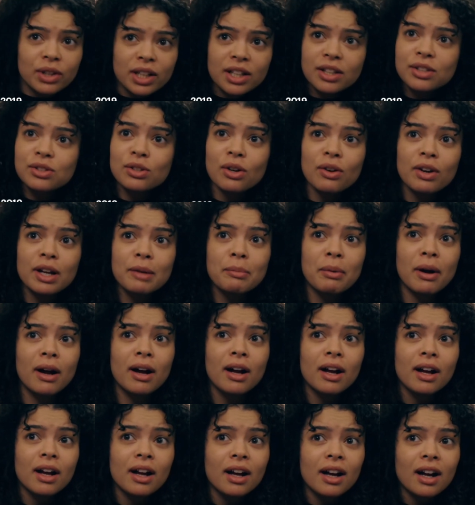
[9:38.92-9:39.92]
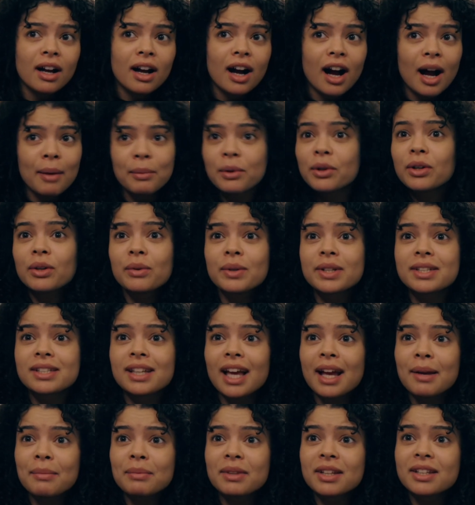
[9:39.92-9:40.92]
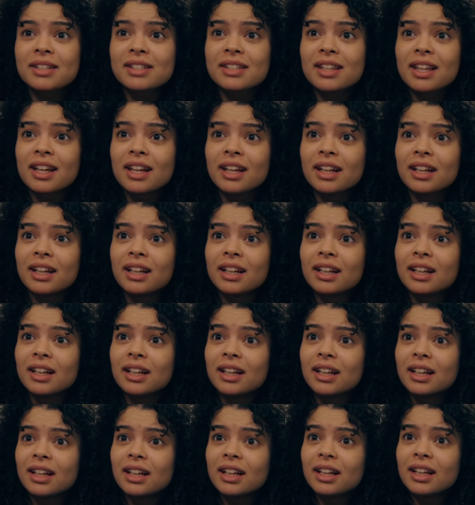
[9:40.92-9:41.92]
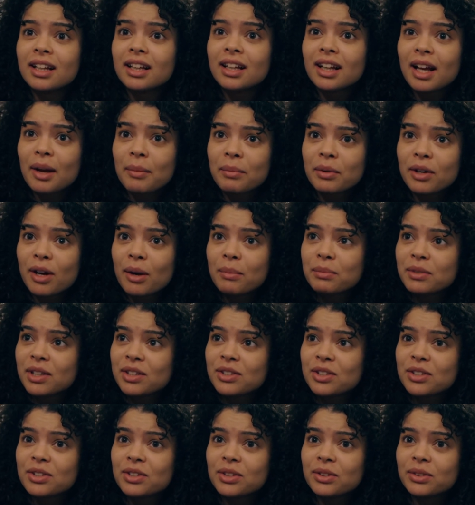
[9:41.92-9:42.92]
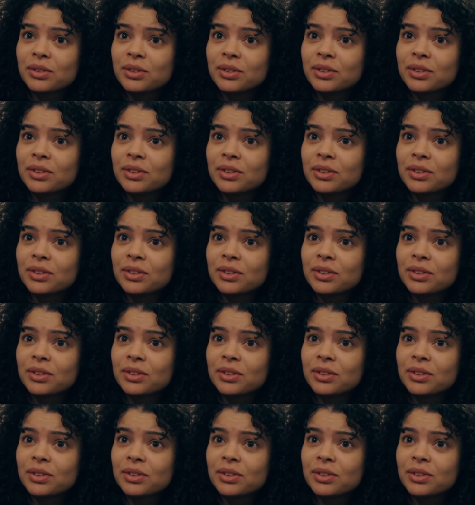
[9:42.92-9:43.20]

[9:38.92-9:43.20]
really sorry, but I'm going to escape this thing and become digital.